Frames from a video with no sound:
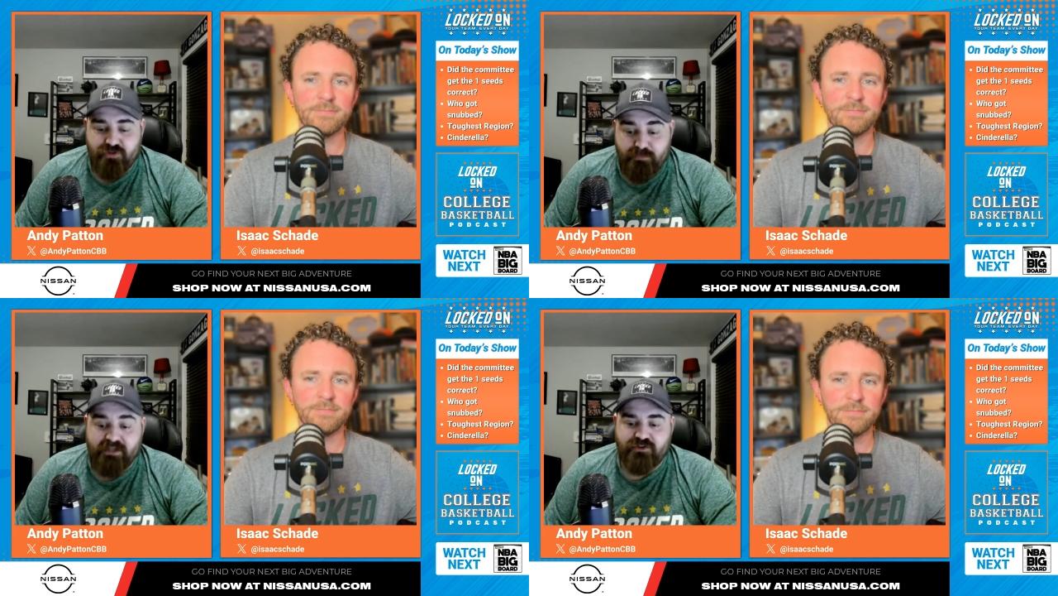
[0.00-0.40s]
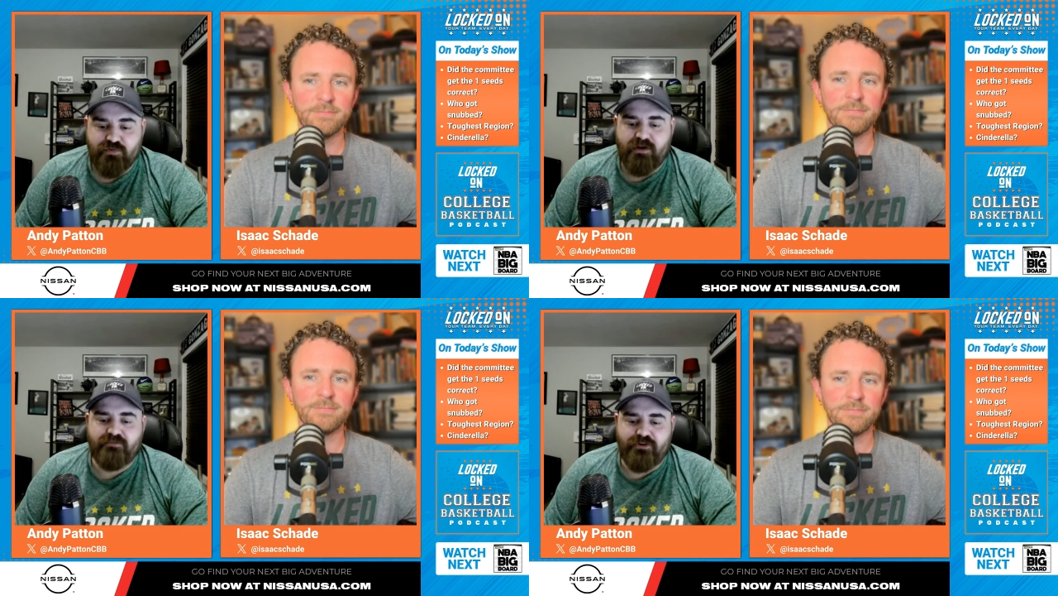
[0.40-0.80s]
Speaker 1: Big
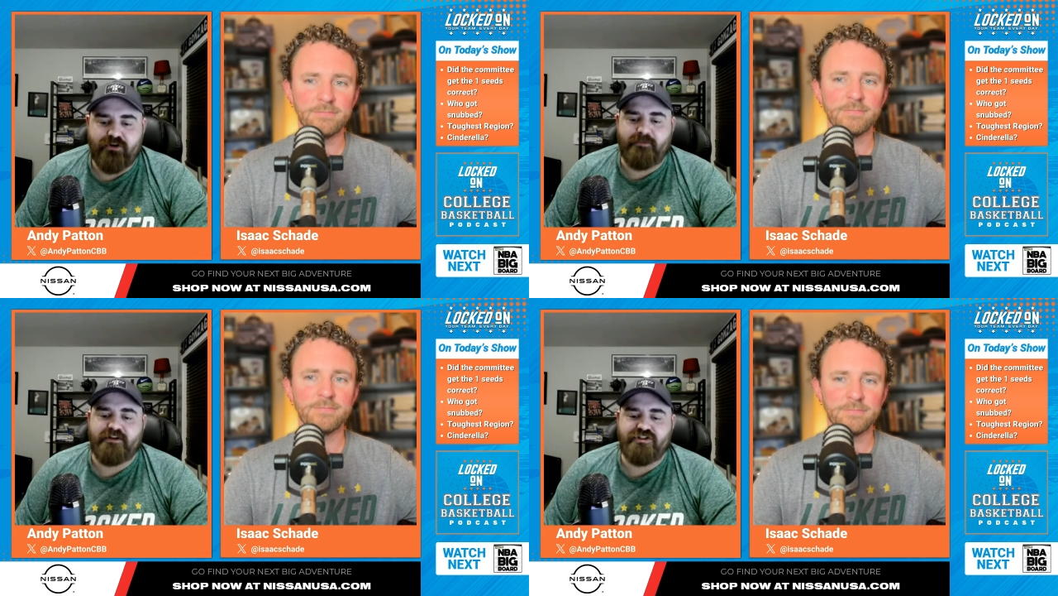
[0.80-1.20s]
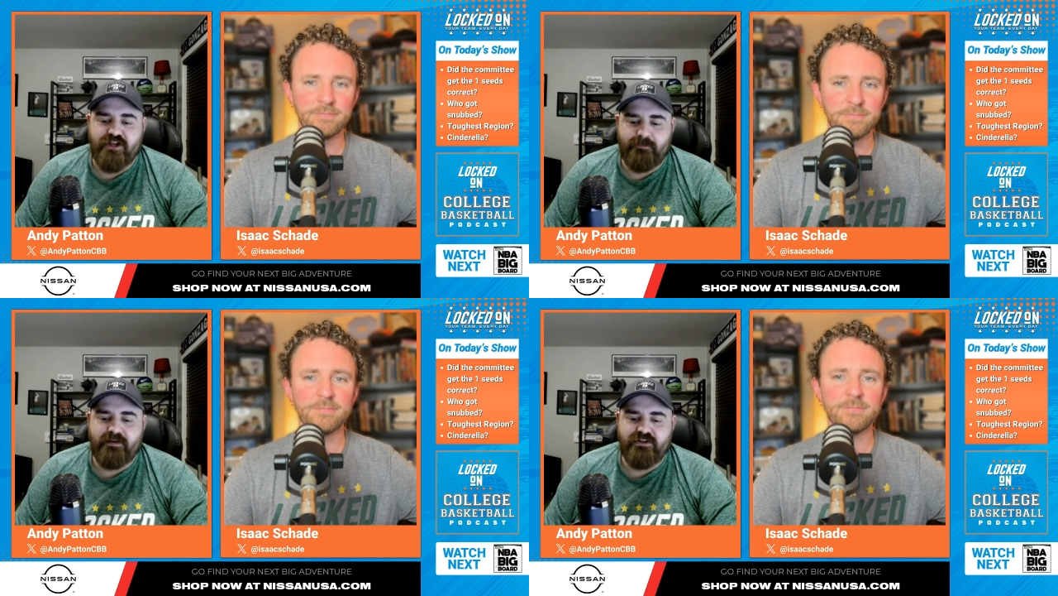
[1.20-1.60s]
12 tournament
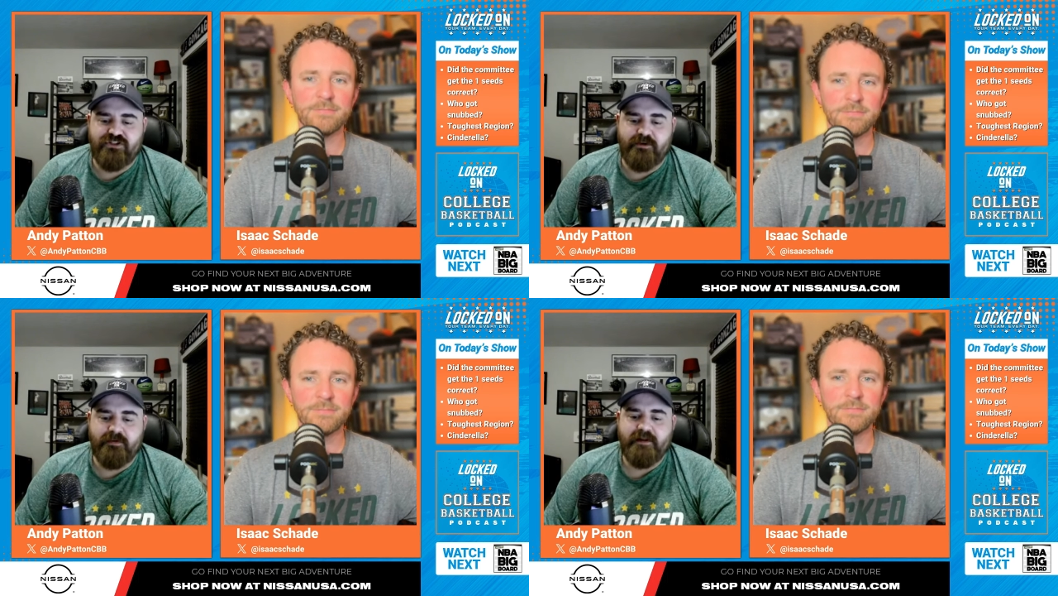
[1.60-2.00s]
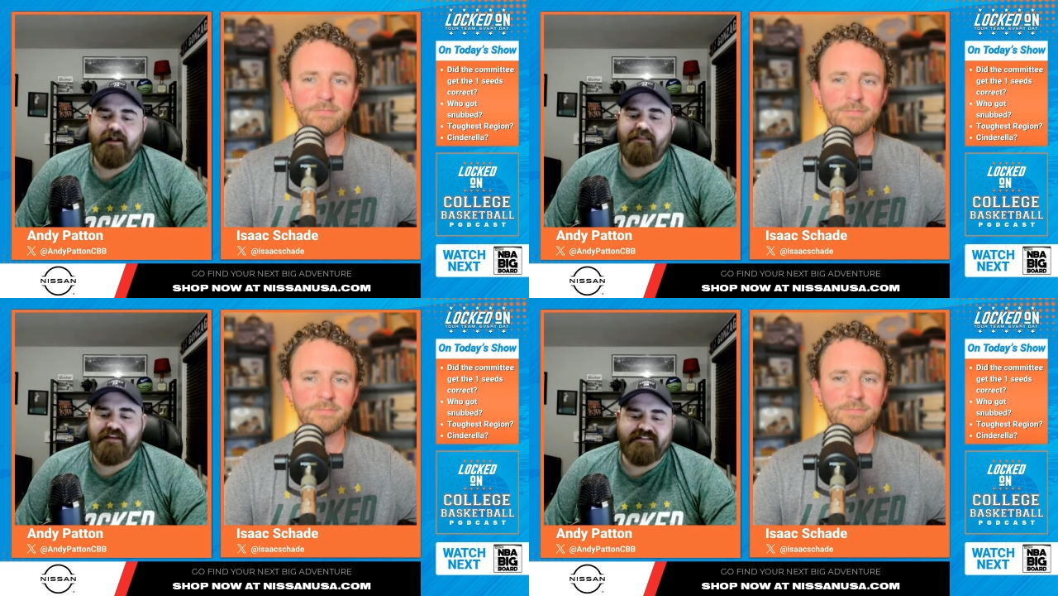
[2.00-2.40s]
championship.
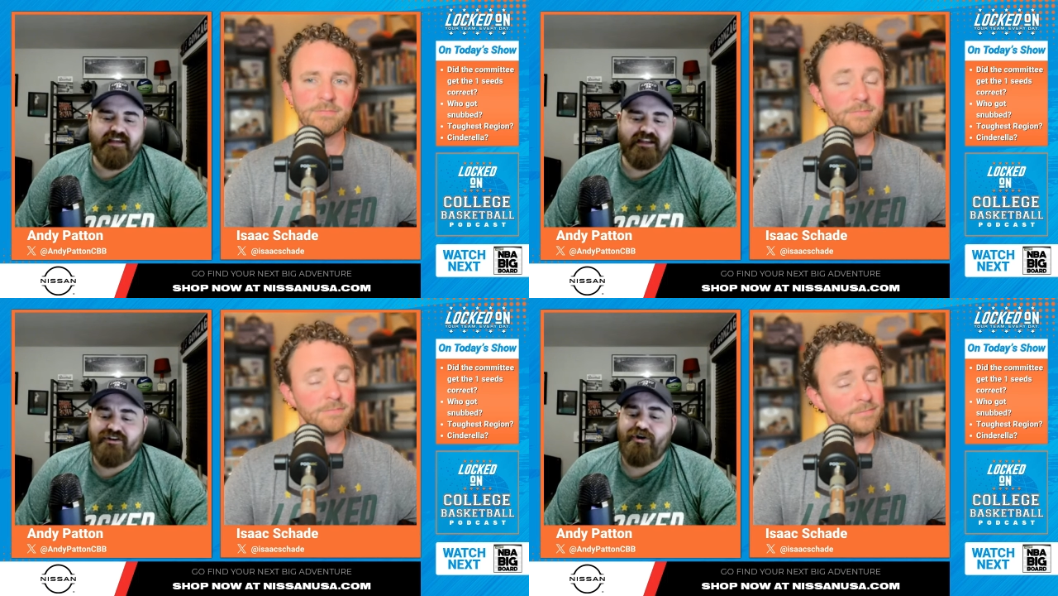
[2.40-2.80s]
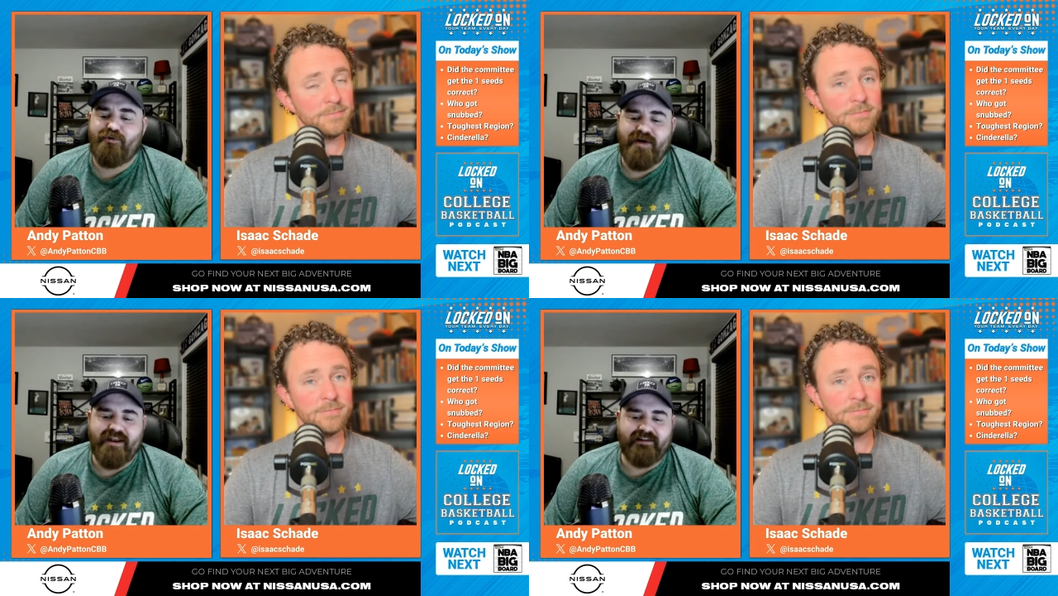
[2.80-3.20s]
They say to go
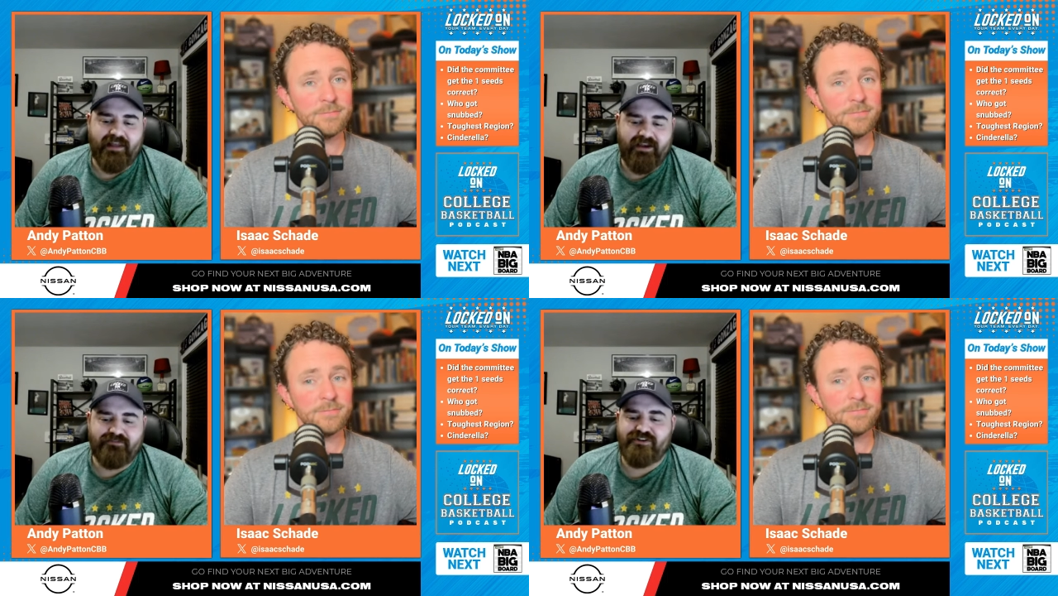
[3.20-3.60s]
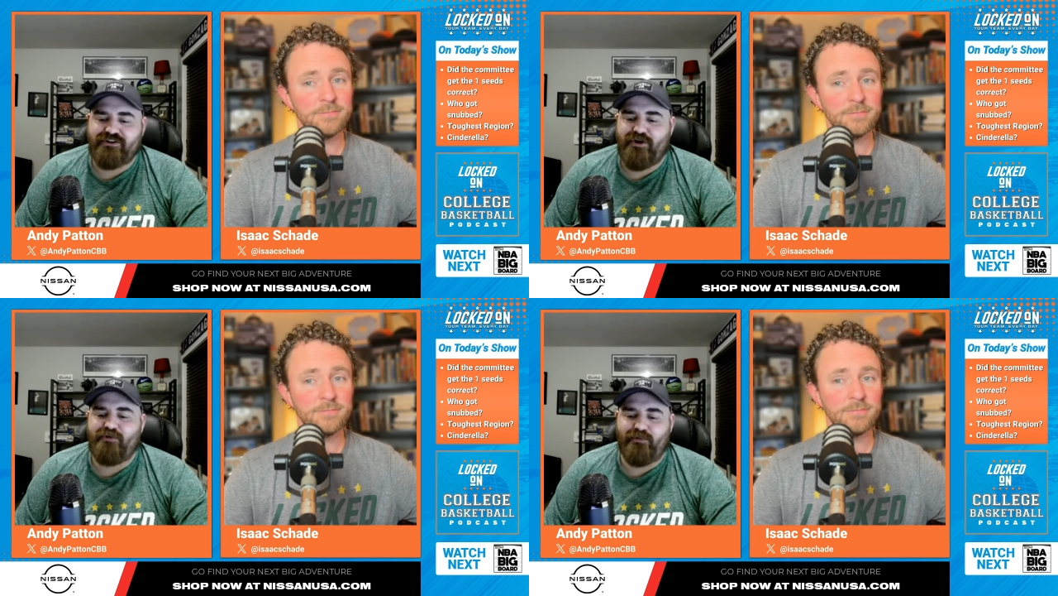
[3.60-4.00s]
win it life, to
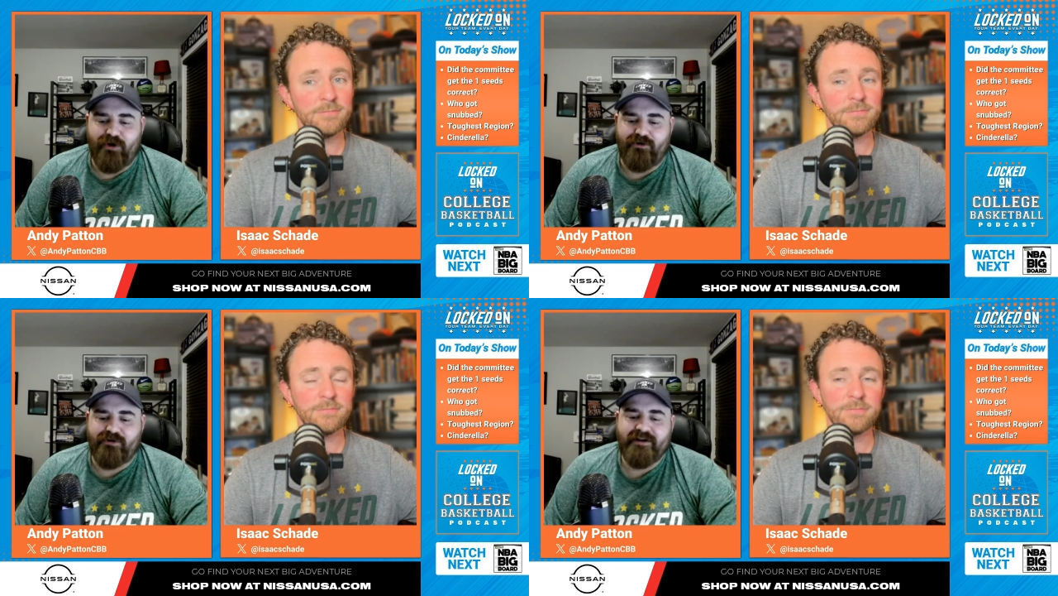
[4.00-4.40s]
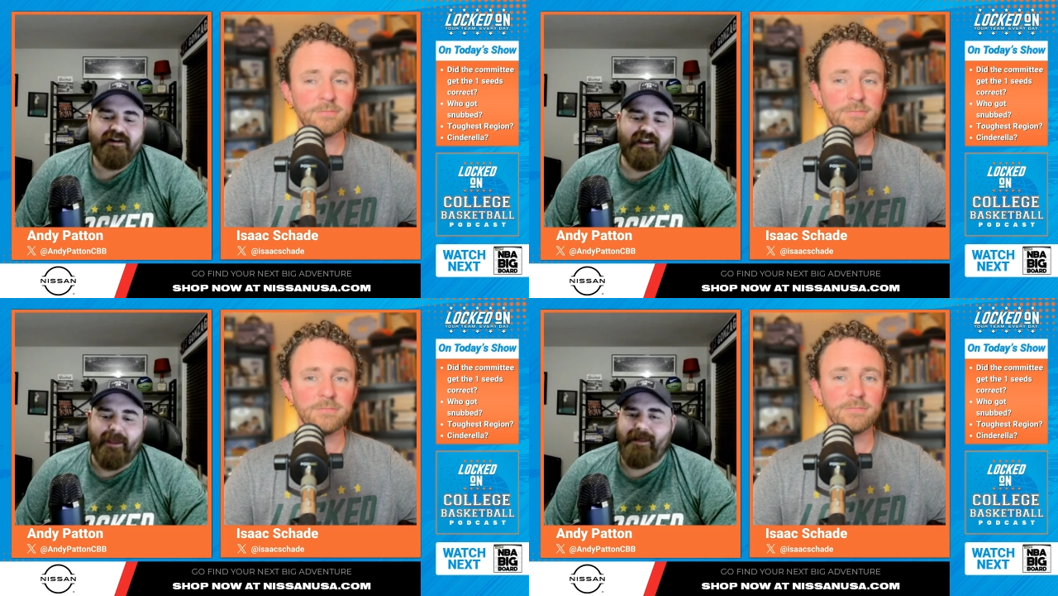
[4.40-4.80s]
go rogue,
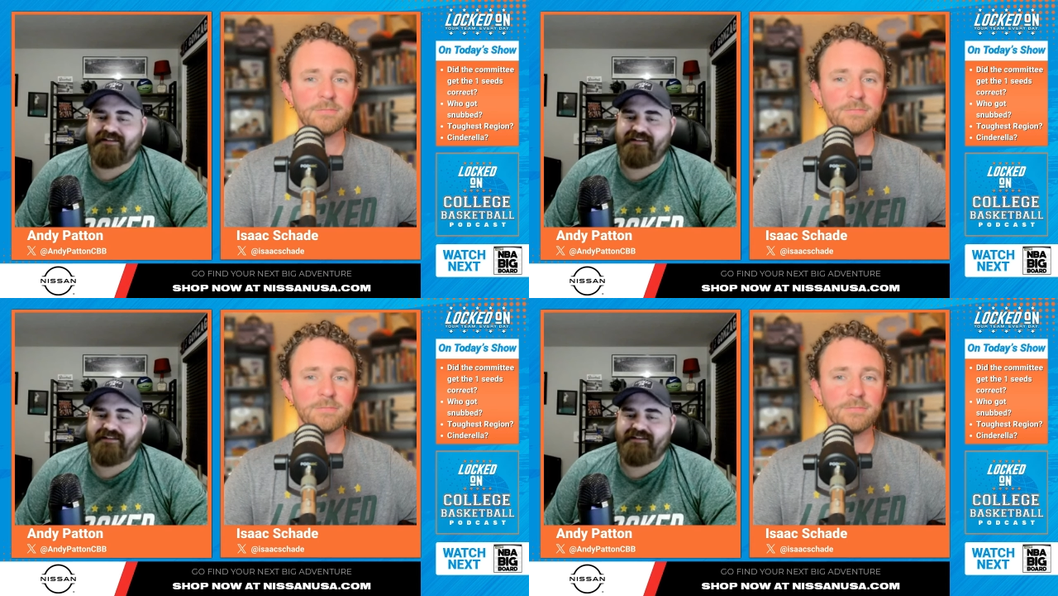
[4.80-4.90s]
and that's